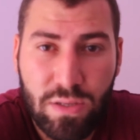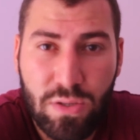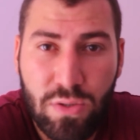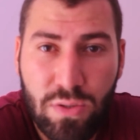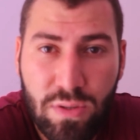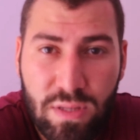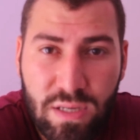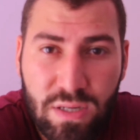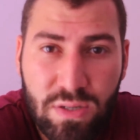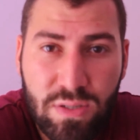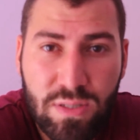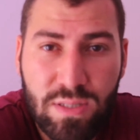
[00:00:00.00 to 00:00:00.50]

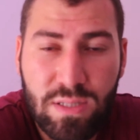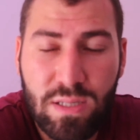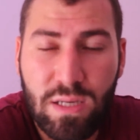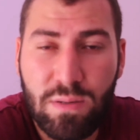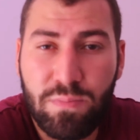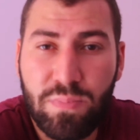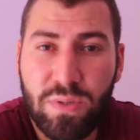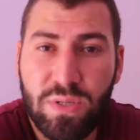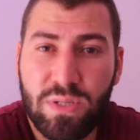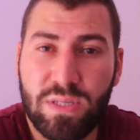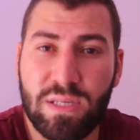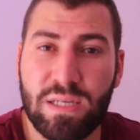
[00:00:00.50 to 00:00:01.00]
There's a
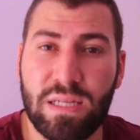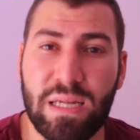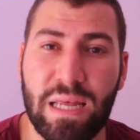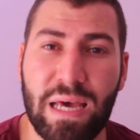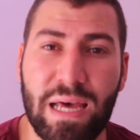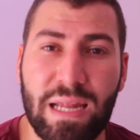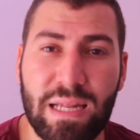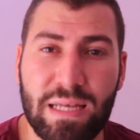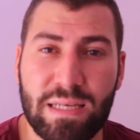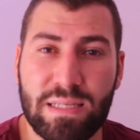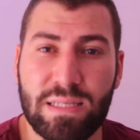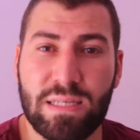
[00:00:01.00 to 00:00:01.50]

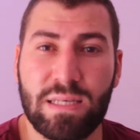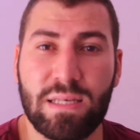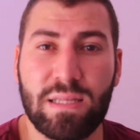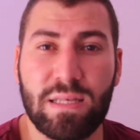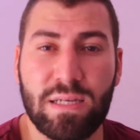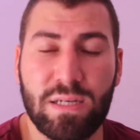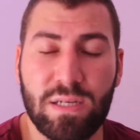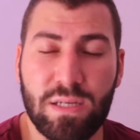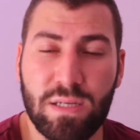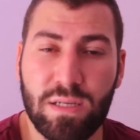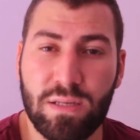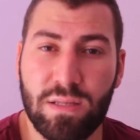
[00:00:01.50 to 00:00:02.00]
personality
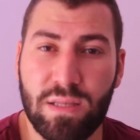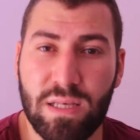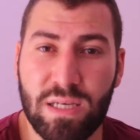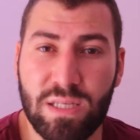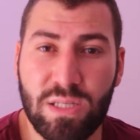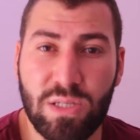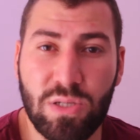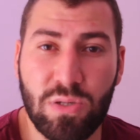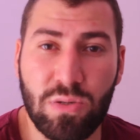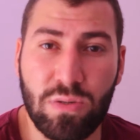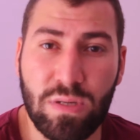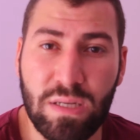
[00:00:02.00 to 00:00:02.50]
there
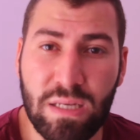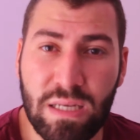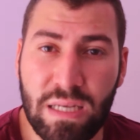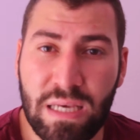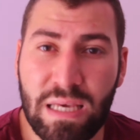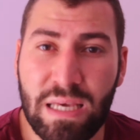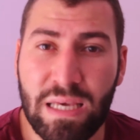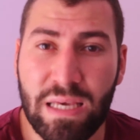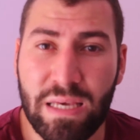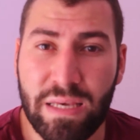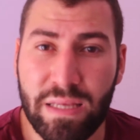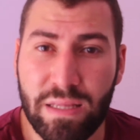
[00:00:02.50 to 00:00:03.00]
that you
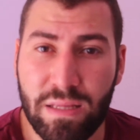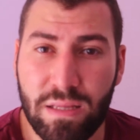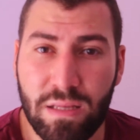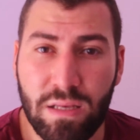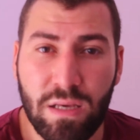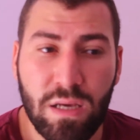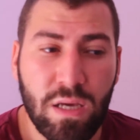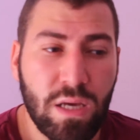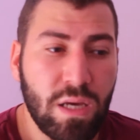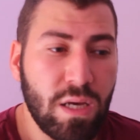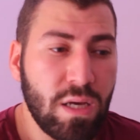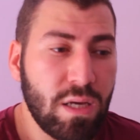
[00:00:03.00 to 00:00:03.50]
need
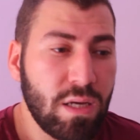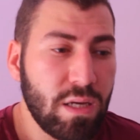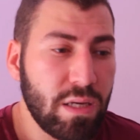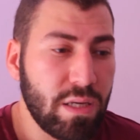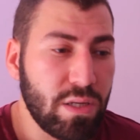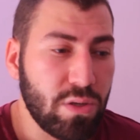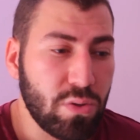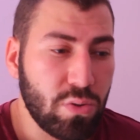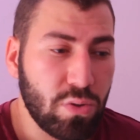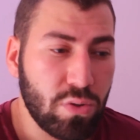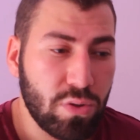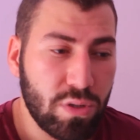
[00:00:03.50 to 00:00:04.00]

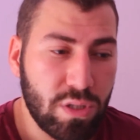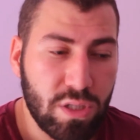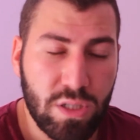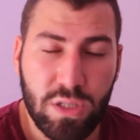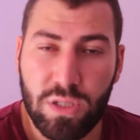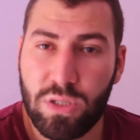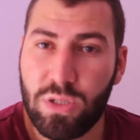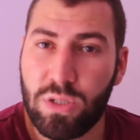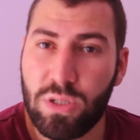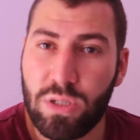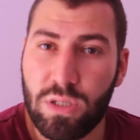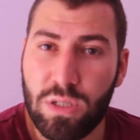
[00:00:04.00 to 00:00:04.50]
in
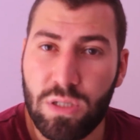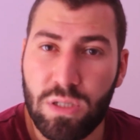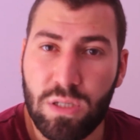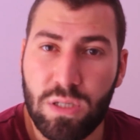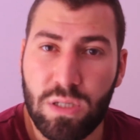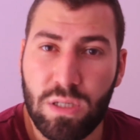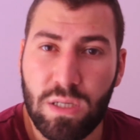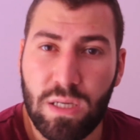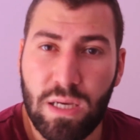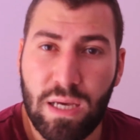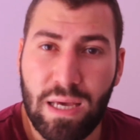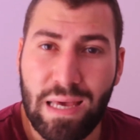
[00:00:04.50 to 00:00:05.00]
order
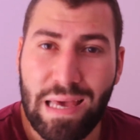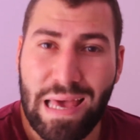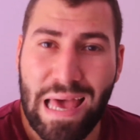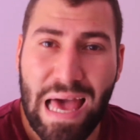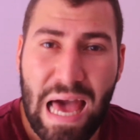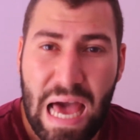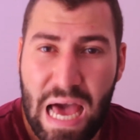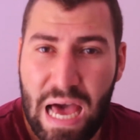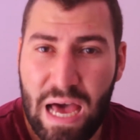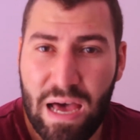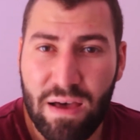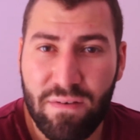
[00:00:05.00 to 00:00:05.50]
to
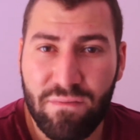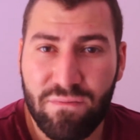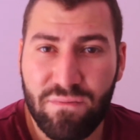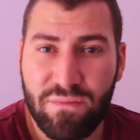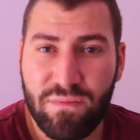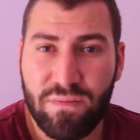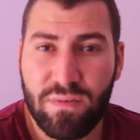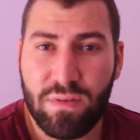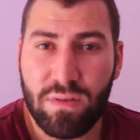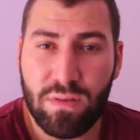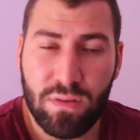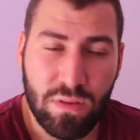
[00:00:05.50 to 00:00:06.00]
have
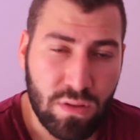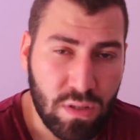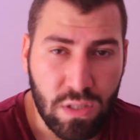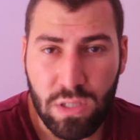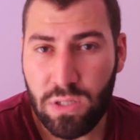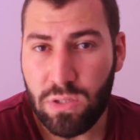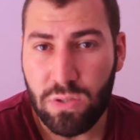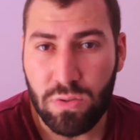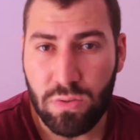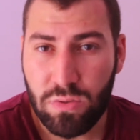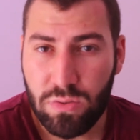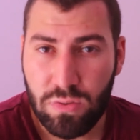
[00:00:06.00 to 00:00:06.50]

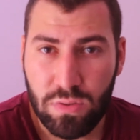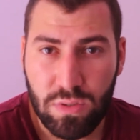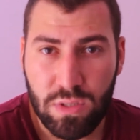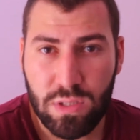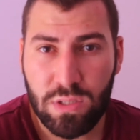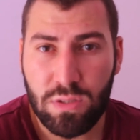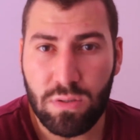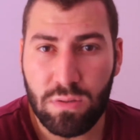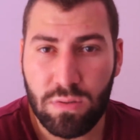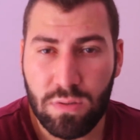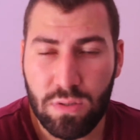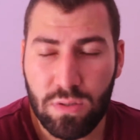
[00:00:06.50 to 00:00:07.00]

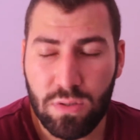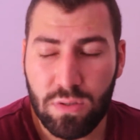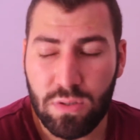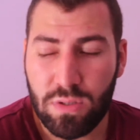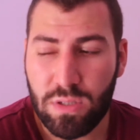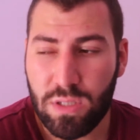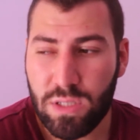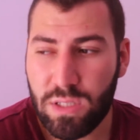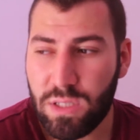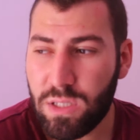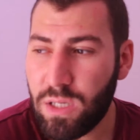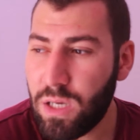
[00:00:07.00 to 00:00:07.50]
those, of
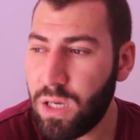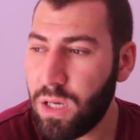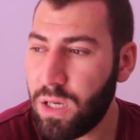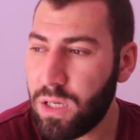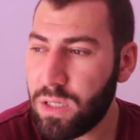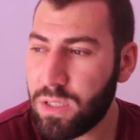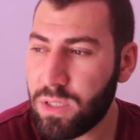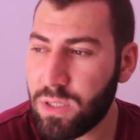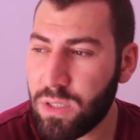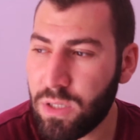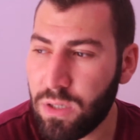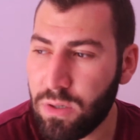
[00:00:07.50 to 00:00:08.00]
course.
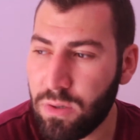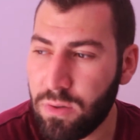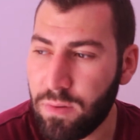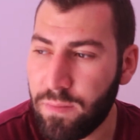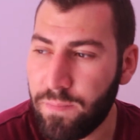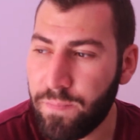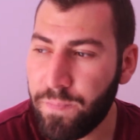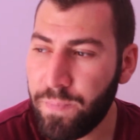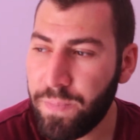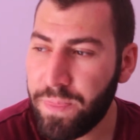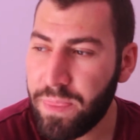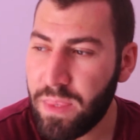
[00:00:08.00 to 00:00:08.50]

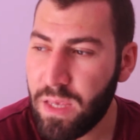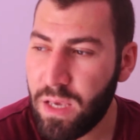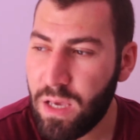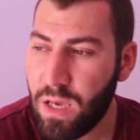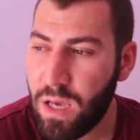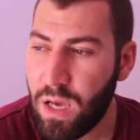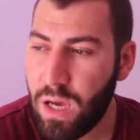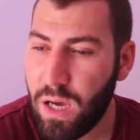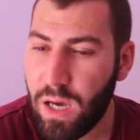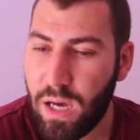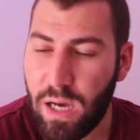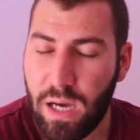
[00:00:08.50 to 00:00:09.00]
So
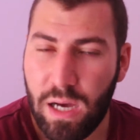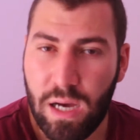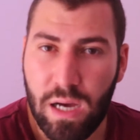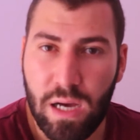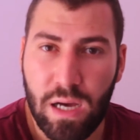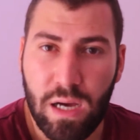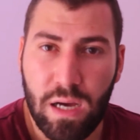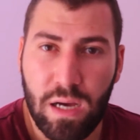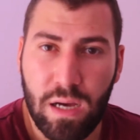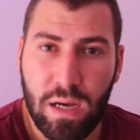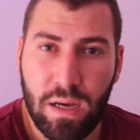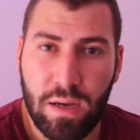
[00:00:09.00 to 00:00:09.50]

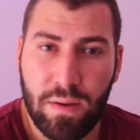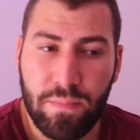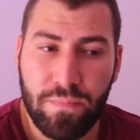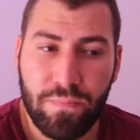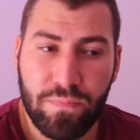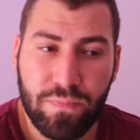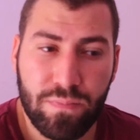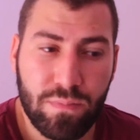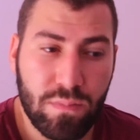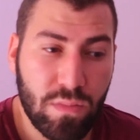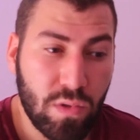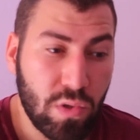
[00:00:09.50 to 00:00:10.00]

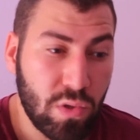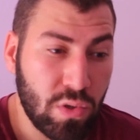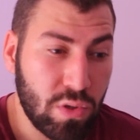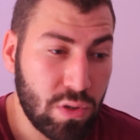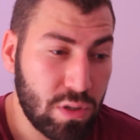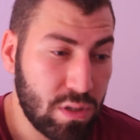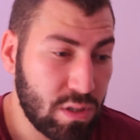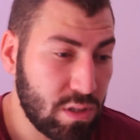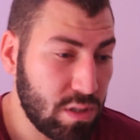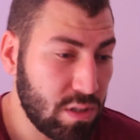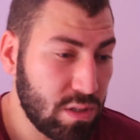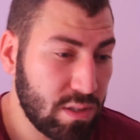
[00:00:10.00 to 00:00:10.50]

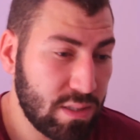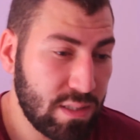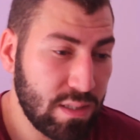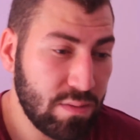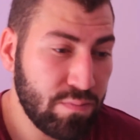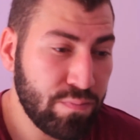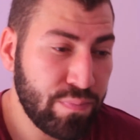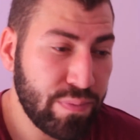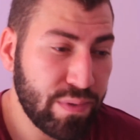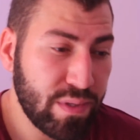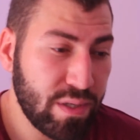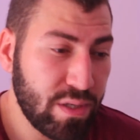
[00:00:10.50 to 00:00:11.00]
or
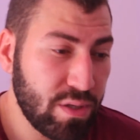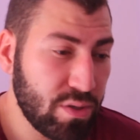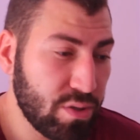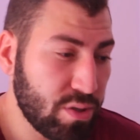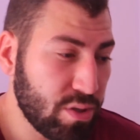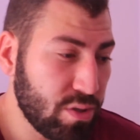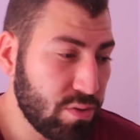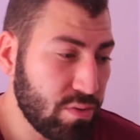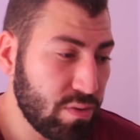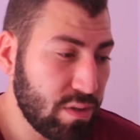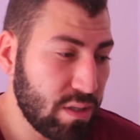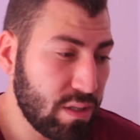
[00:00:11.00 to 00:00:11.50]
simply you're
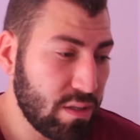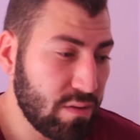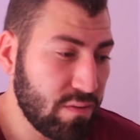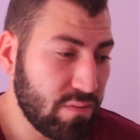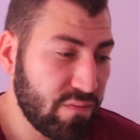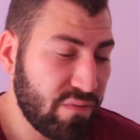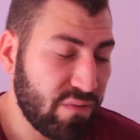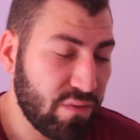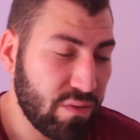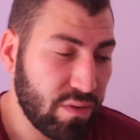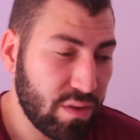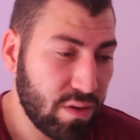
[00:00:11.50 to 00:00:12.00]
going
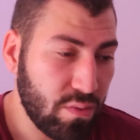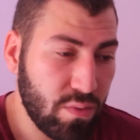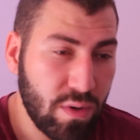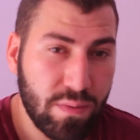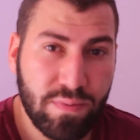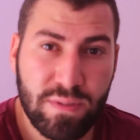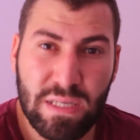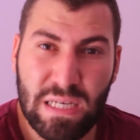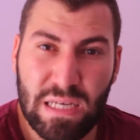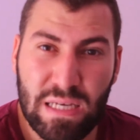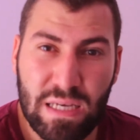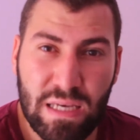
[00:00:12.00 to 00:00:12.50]
for the
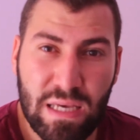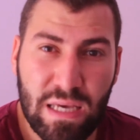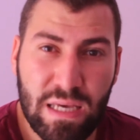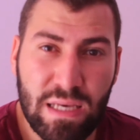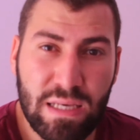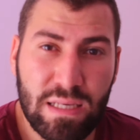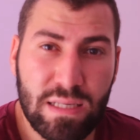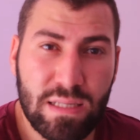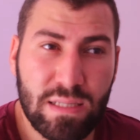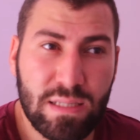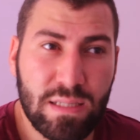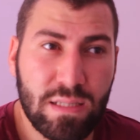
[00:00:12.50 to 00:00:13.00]
website
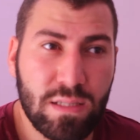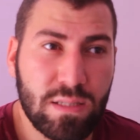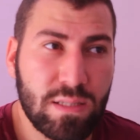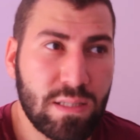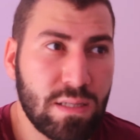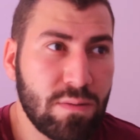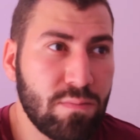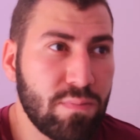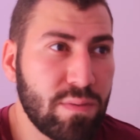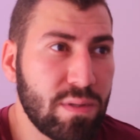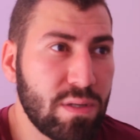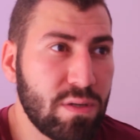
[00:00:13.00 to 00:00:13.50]
case,
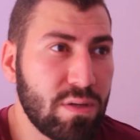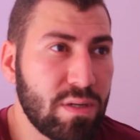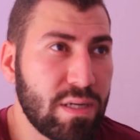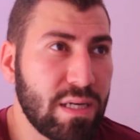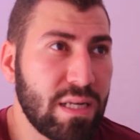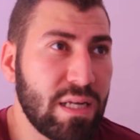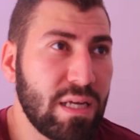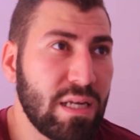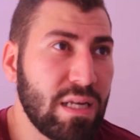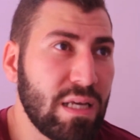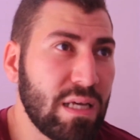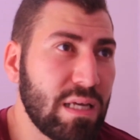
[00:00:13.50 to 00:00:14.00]
simply you're
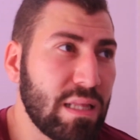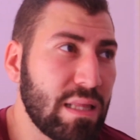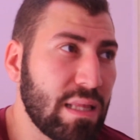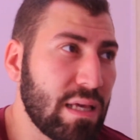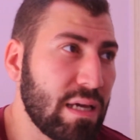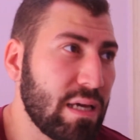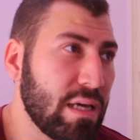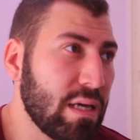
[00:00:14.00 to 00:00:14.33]
gonna need